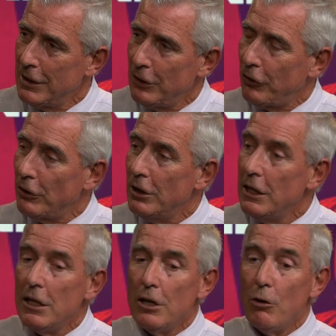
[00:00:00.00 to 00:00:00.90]
So
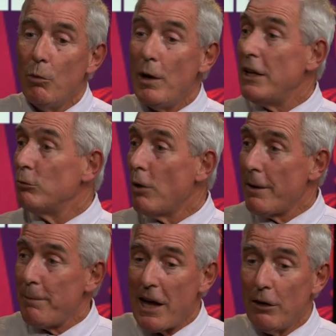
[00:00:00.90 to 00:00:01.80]
we could
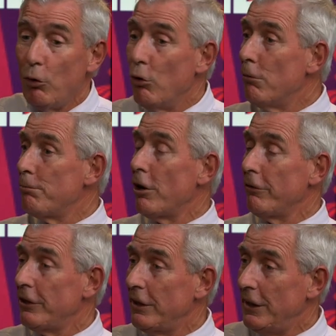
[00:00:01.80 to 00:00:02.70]
wipe out all
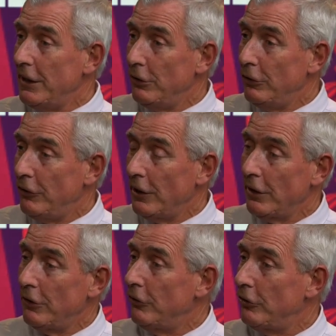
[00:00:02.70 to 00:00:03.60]
profit in Air New
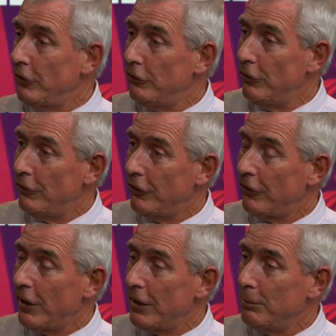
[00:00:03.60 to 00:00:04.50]
Zealand and just use
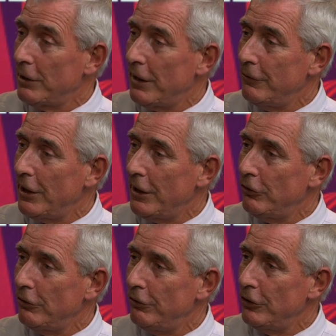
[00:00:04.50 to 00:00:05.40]
sustainable
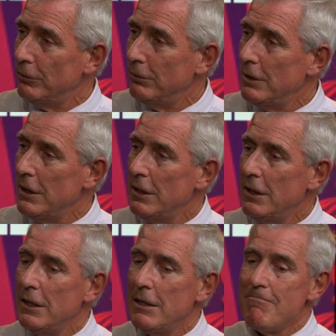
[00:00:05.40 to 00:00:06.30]
aviation fuel.
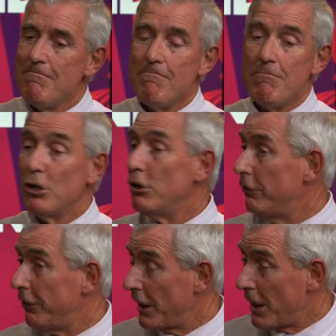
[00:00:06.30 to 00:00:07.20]

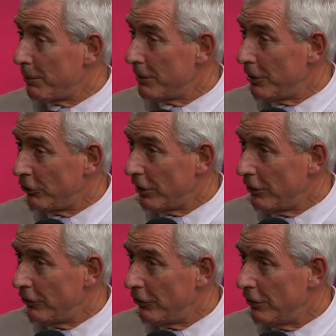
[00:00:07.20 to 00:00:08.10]
Good for carbon
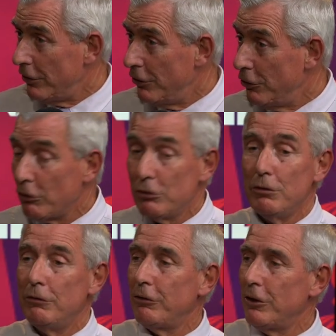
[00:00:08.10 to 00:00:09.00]
emissions, not
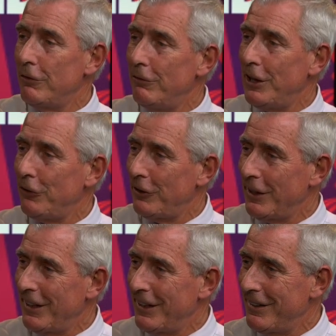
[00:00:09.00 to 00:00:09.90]
good for
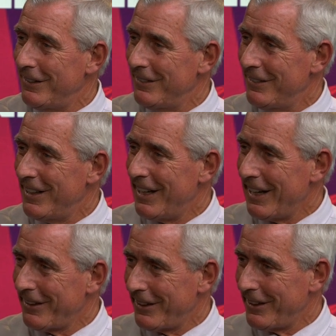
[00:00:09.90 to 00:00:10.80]
investing in
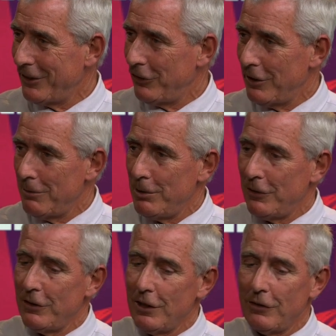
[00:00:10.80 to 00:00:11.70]
other things in the
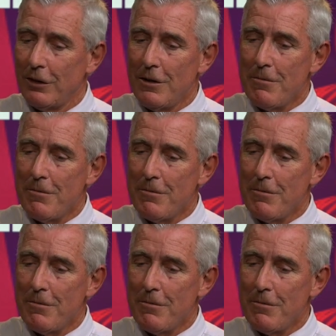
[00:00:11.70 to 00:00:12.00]
business.